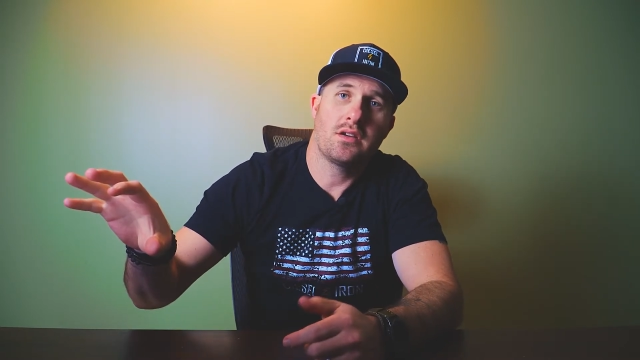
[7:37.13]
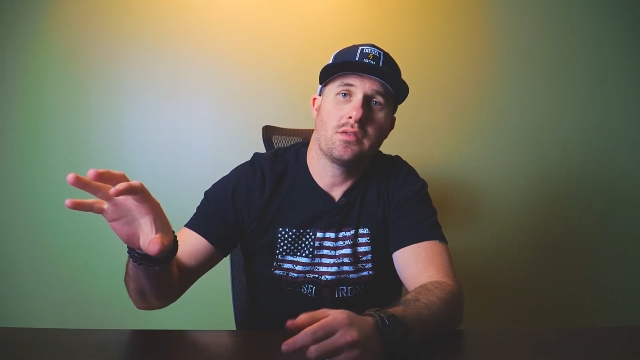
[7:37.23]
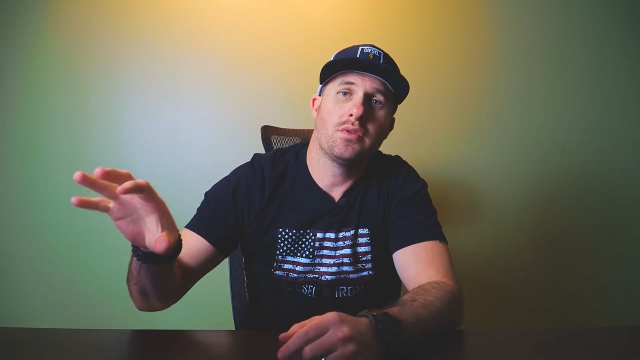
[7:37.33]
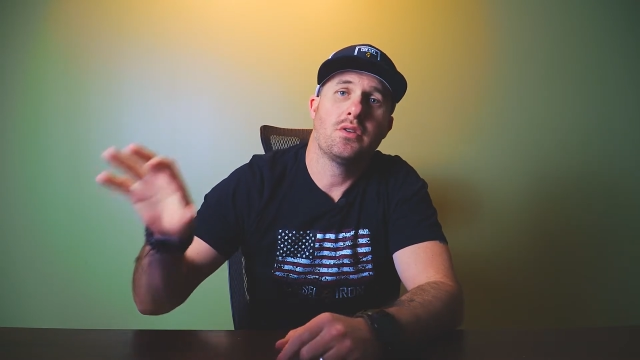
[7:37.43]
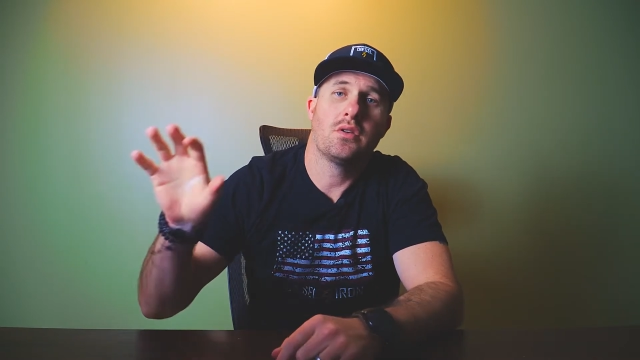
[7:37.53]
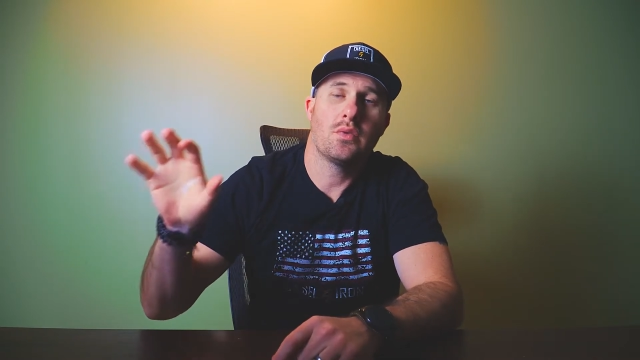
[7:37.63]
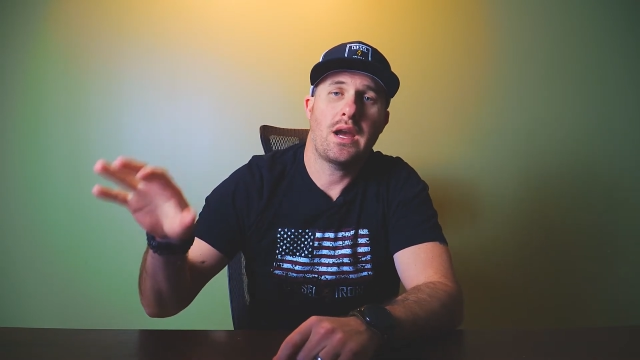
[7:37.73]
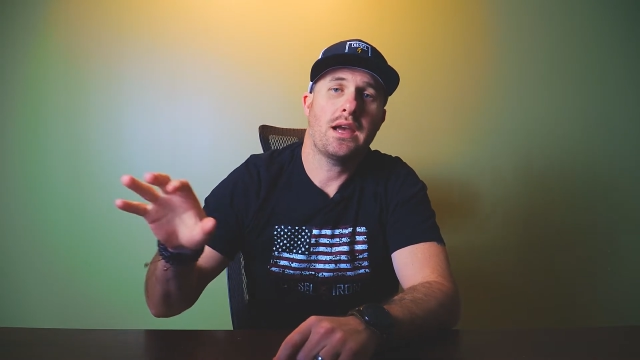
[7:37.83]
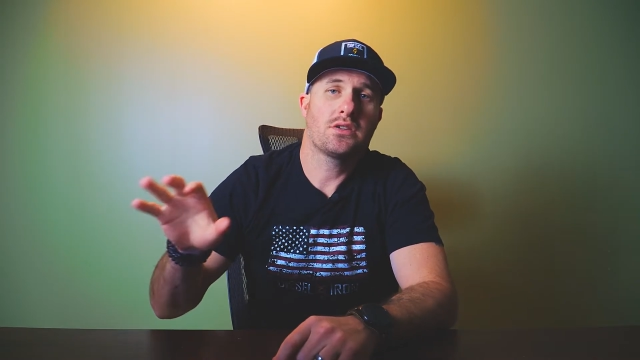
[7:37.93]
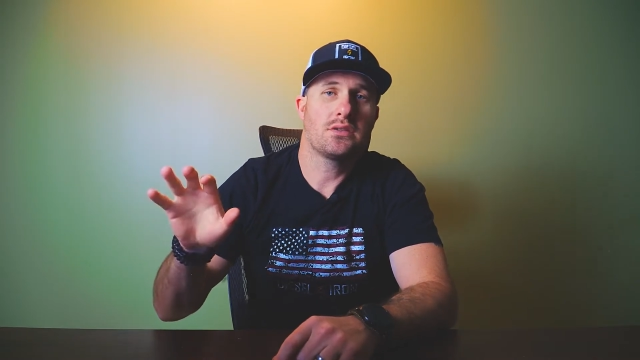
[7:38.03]
computer and we're
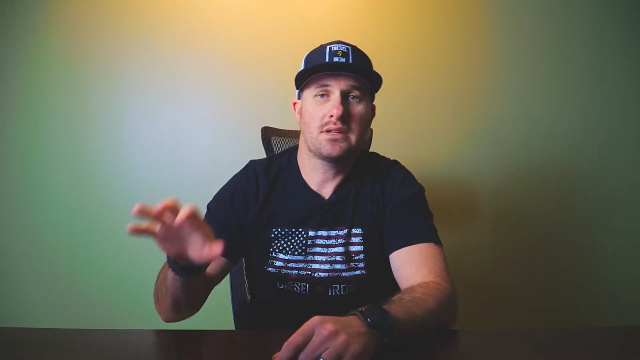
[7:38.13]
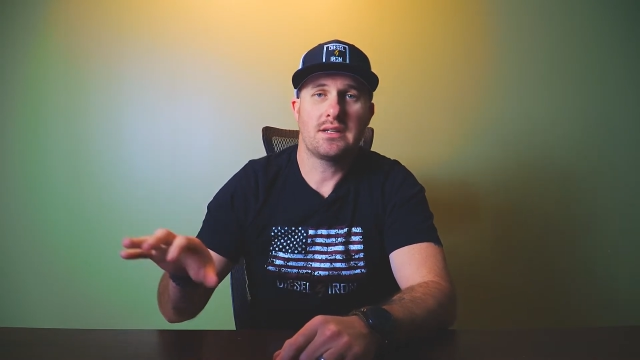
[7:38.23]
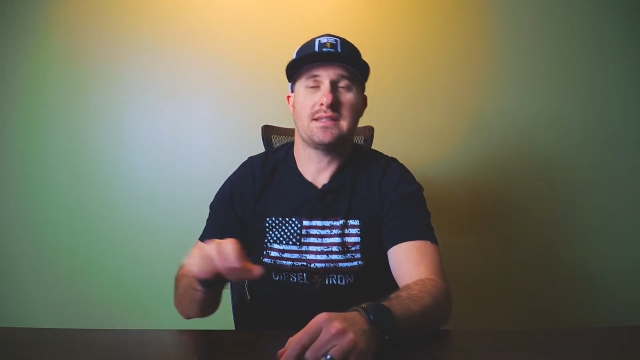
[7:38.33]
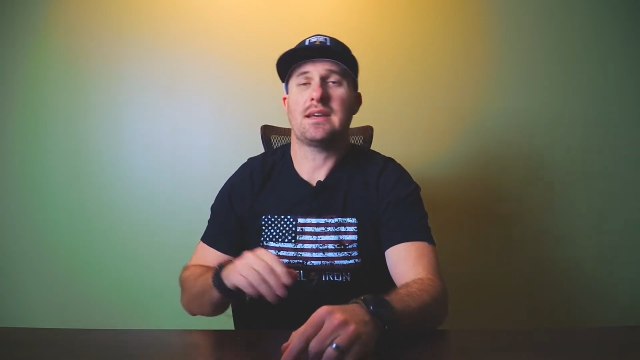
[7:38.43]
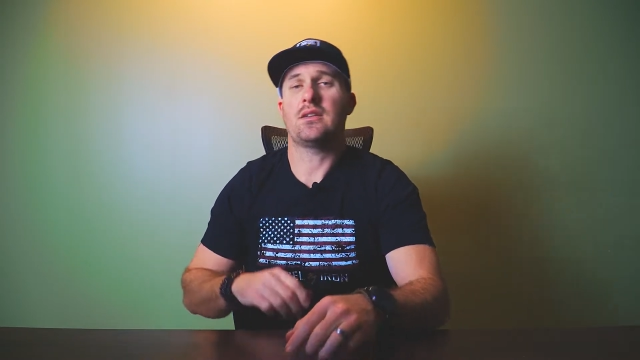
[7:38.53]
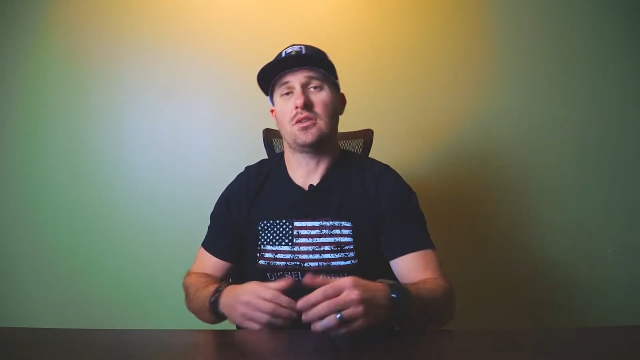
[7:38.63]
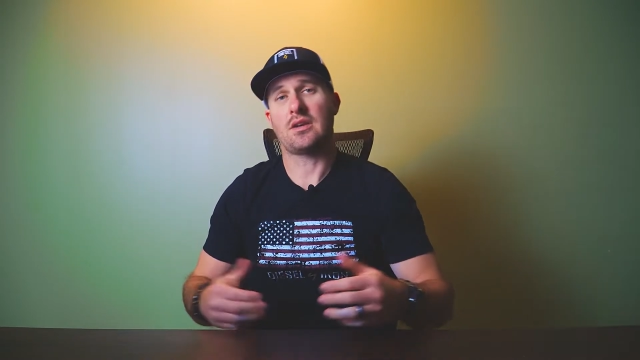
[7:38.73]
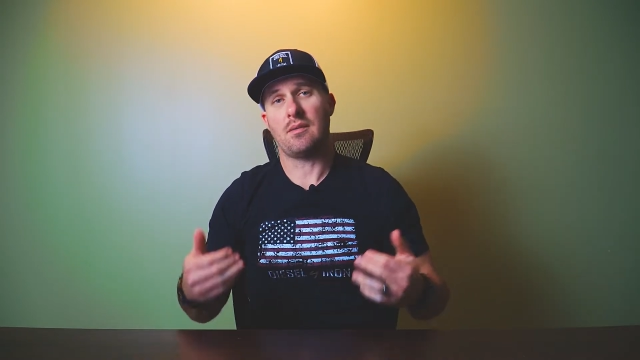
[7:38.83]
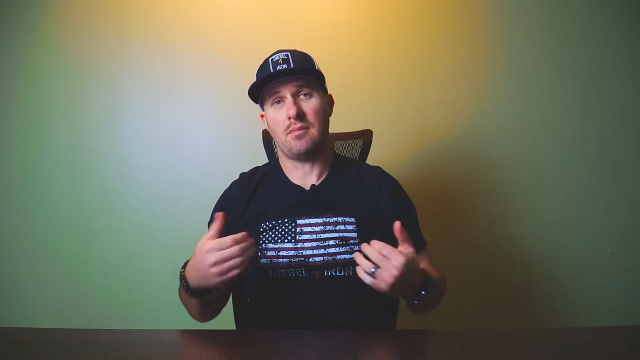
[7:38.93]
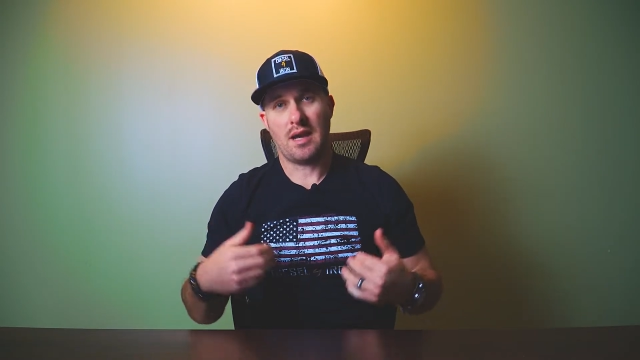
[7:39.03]
actually gonna take a look
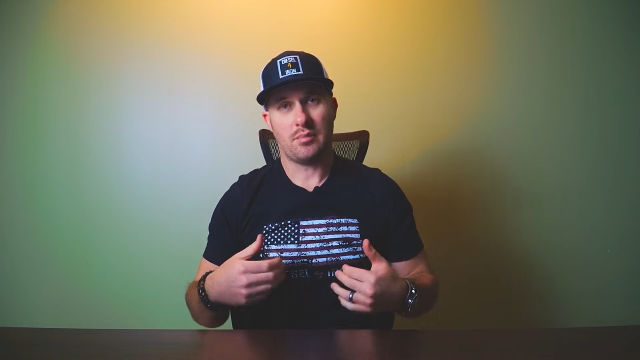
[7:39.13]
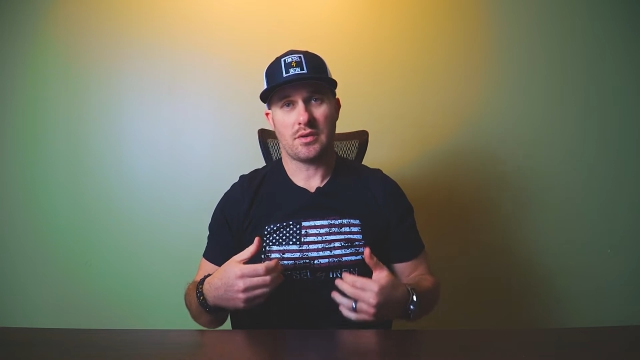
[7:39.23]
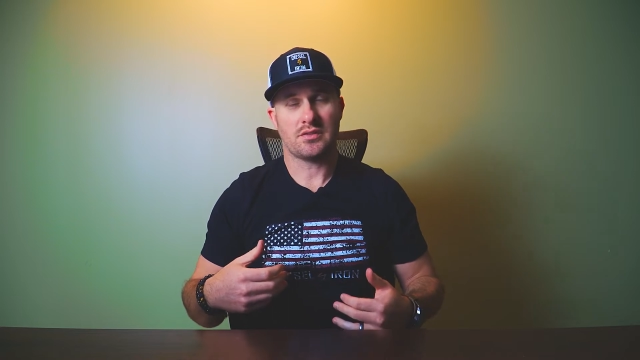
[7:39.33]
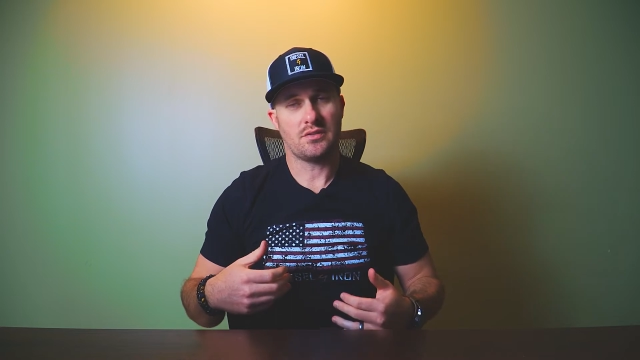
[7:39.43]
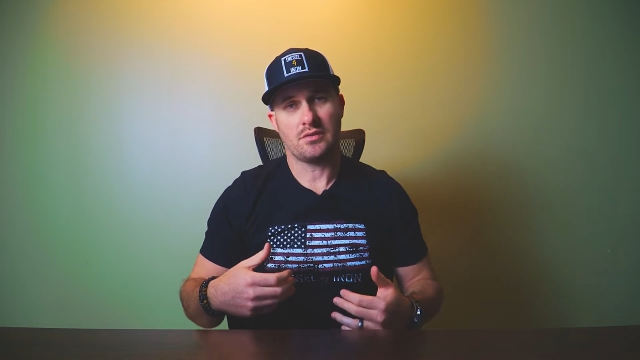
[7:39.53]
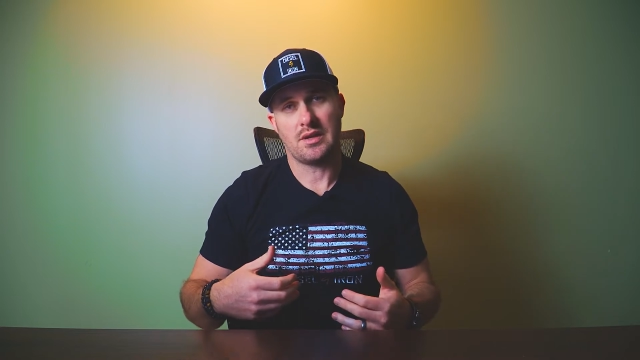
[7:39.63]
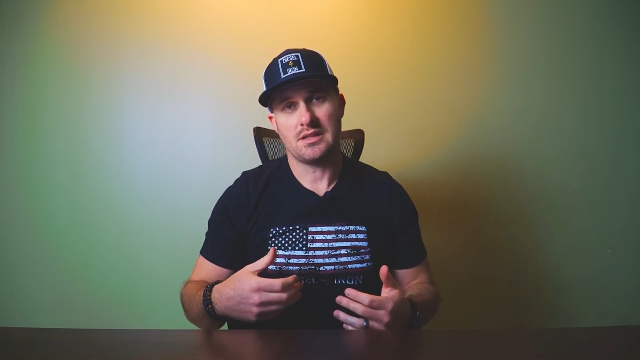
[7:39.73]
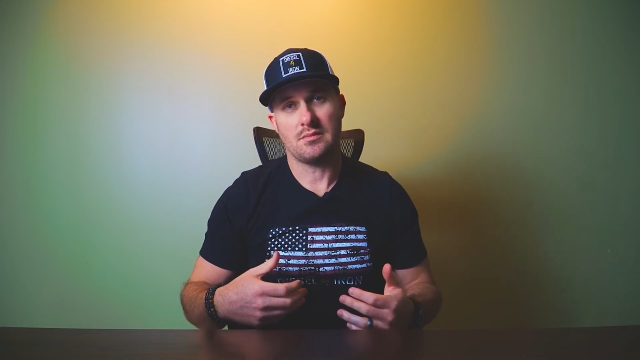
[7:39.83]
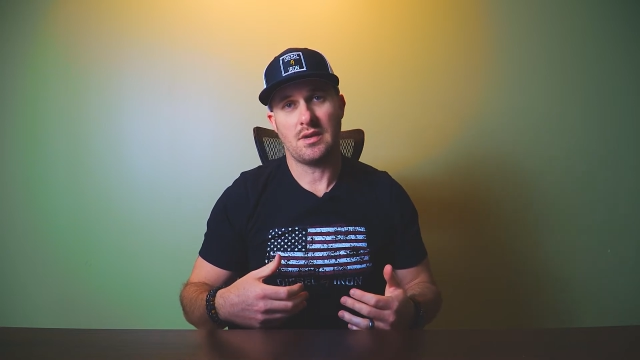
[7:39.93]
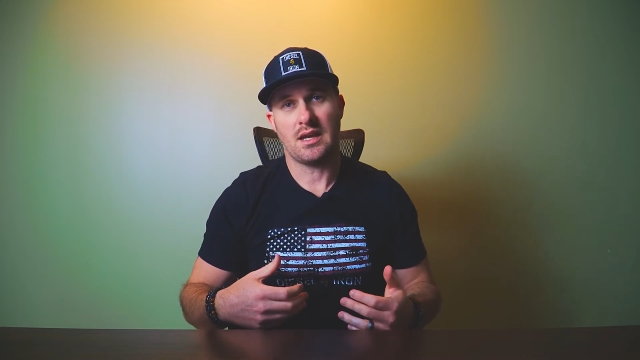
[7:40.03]
at my personal
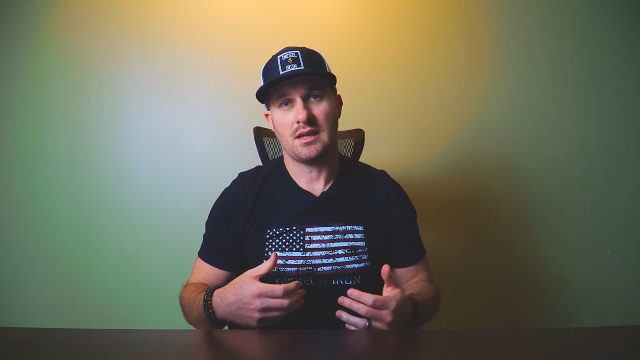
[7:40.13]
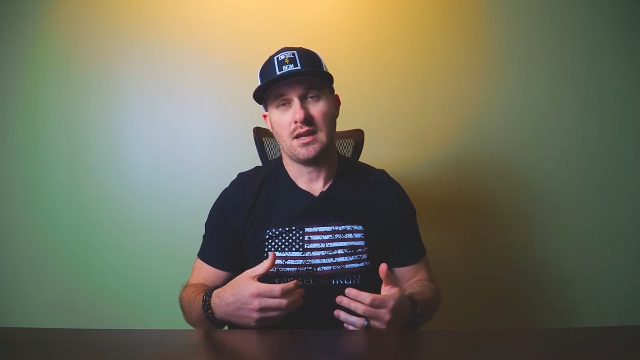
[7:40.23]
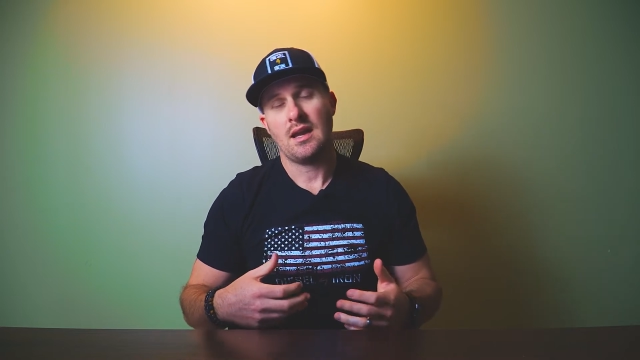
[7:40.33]
resume,